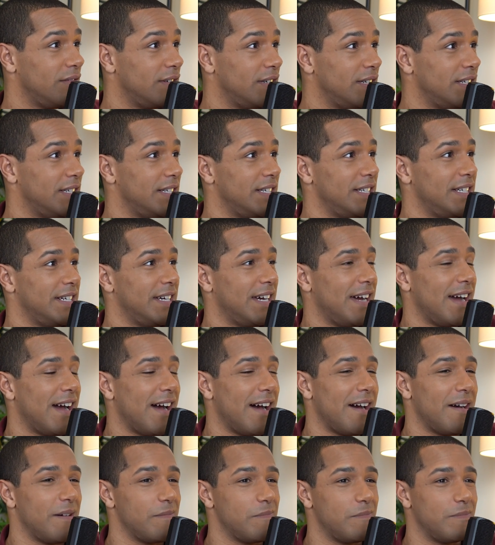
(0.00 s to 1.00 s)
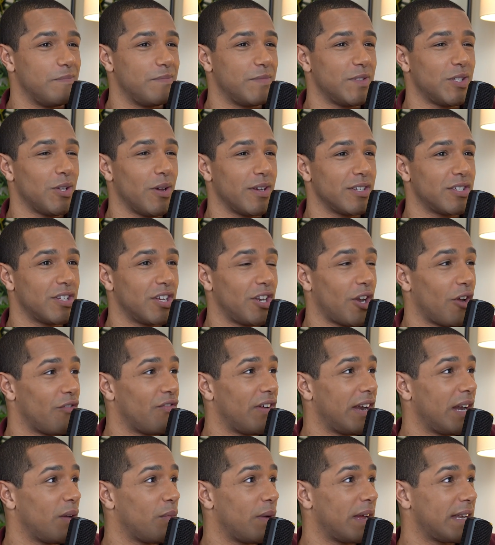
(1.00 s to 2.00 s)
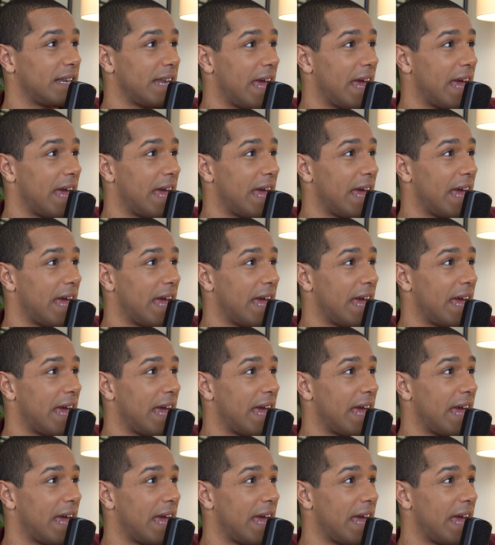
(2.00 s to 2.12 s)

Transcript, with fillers: Mm. Um, so it's, you know, really weird